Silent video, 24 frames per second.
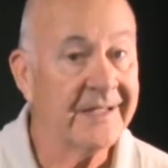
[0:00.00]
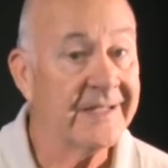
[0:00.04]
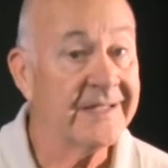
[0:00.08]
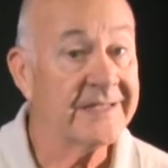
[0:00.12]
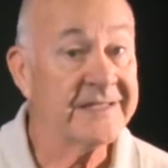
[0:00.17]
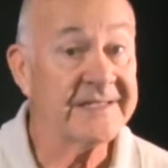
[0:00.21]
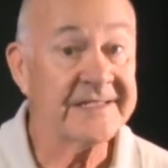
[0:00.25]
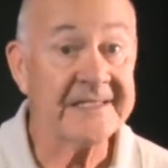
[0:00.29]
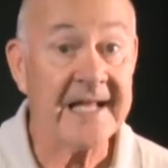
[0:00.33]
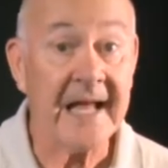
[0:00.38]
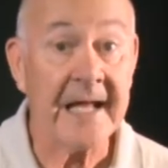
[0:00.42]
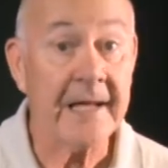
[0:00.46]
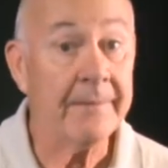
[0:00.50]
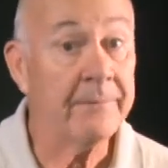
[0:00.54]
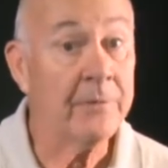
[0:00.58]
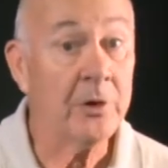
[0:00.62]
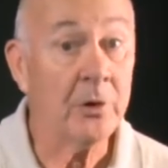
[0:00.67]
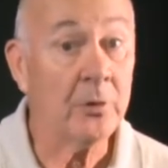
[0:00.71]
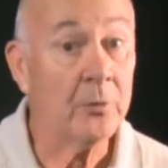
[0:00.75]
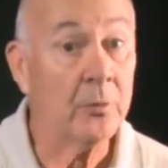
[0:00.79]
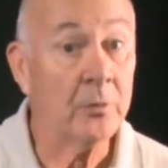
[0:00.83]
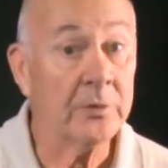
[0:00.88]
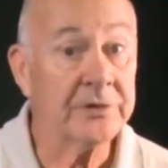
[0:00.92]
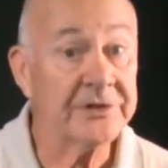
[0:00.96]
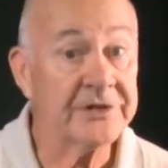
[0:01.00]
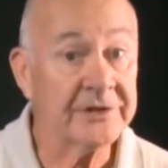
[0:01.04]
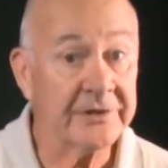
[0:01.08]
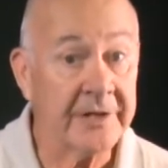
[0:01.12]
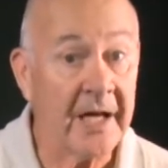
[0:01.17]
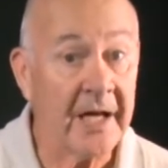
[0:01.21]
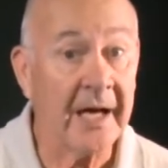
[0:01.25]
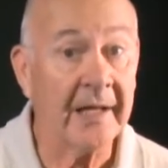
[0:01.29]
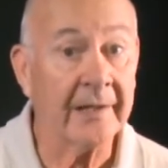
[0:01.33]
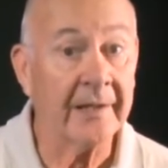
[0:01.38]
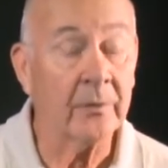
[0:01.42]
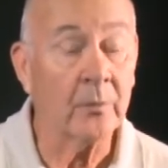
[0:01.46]
Samuel was
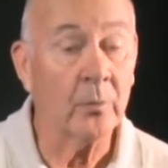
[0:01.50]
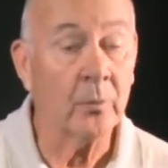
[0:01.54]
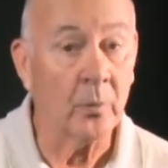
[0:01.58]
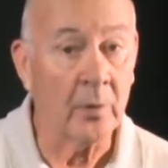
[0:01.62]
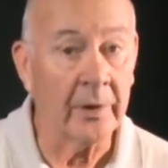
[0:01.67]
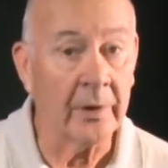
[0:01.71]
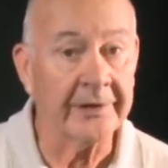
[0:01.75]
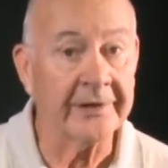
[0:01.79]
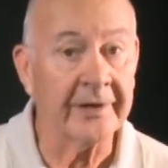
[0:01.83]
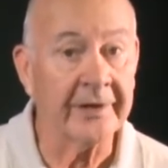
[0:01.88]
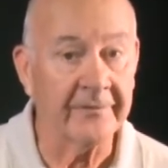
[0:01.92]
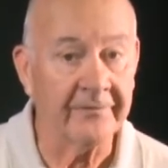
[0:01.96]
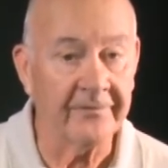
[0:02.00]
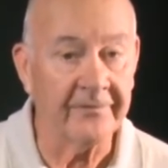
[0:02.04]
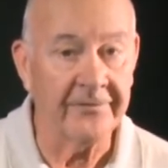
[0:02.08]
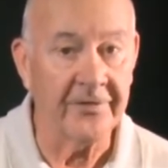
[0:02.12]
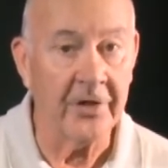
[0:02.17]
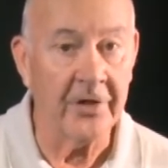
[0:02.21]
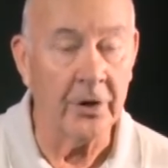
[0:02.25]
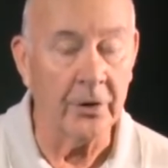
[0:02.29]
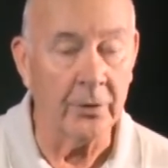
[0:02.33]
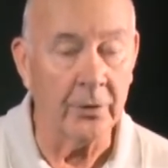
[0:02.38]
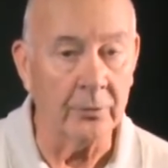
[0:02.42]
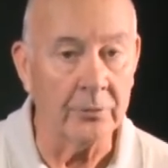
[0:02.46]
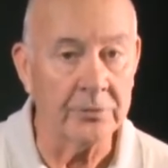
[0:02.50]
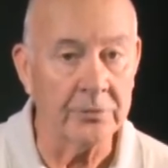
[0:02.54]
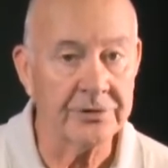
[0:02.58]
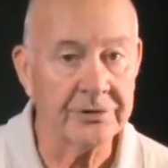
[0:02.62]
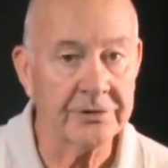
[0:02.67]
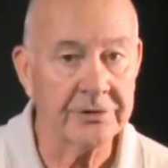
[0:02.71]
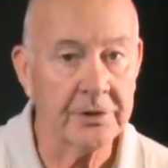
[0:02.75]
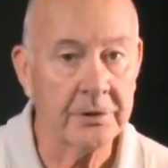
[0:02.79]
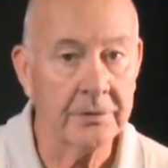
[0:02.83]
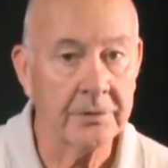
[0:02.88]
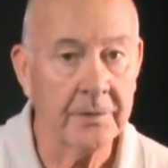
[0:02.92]
not one of those.